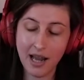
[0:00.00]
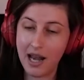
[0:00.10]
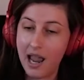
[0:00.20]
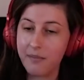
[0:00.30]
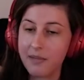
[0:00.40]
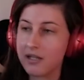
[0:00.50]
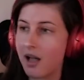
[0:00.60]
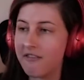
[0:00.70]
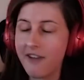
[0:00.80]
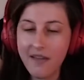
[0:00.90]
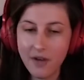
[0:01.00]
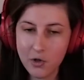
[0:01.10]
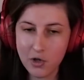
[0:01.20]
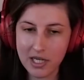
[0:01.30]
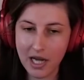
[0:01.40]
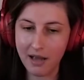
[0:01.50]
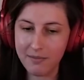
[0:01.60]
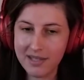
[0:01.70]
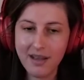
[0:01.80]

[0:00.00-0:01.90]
and Amazon 500 times,